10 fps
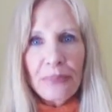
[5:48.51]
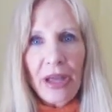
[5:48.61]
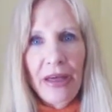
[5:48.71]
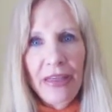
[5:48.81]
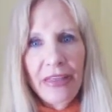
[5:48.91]

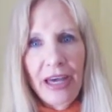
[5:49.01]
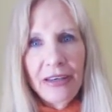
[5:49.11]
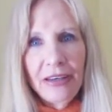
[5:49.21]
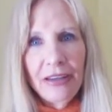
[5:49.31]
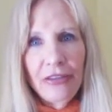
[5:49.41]

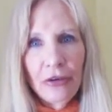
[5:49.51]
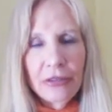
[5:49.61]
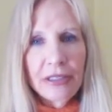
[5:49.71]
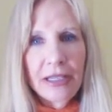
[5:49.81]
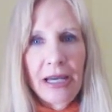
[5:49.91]
then
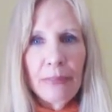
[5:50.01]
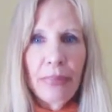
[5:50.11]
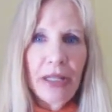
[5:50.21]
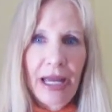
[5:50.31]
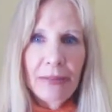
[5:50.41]
those get
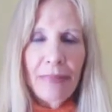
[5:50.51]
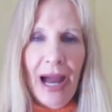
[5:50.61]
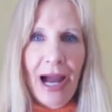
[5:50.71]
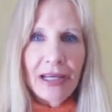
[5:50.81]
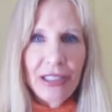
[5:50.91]
played
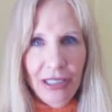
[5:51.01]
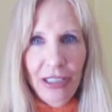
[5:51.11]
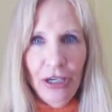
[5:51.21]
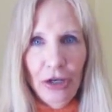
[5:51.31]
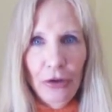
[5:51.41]
back to
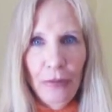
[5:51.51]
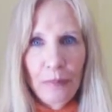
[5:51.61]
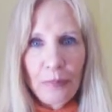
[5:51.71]
you